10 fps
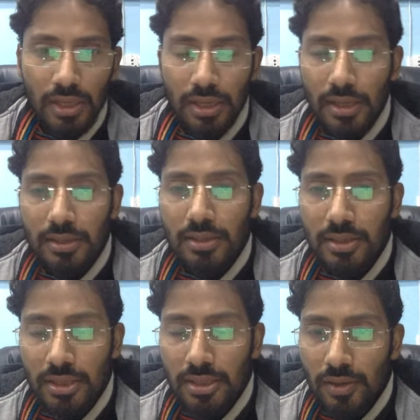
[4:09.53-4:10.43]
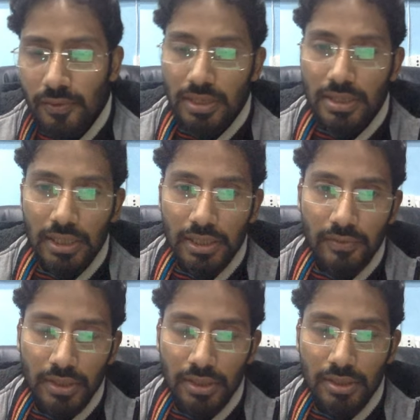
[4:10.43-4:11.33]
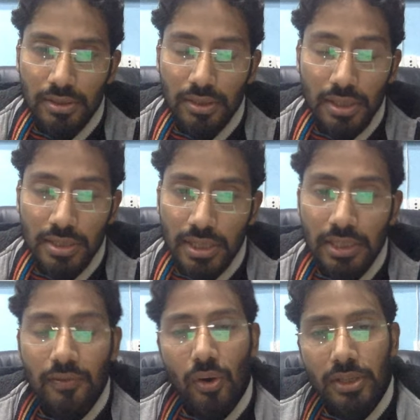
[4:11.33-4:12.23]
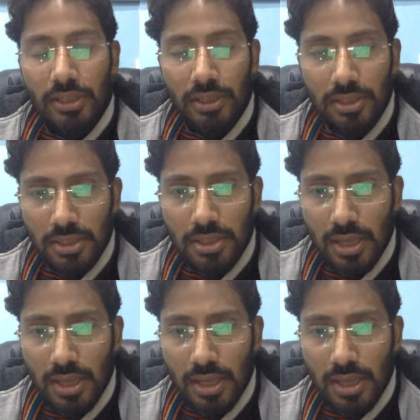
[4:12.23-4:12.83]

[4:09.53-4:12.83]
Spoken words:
It's a series of consecutive odd integers.